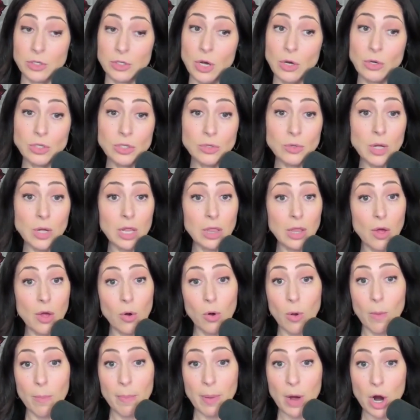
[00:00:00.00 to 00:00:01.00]
go to a
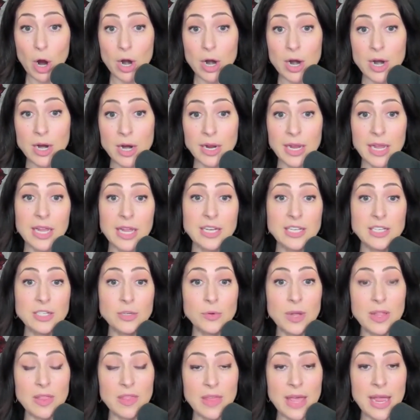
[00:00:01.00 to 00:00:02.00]
local park and
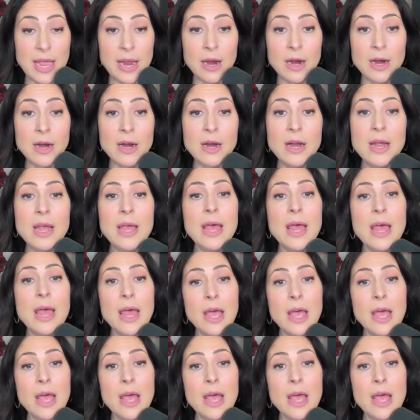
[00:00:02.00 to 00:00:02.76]
do it there.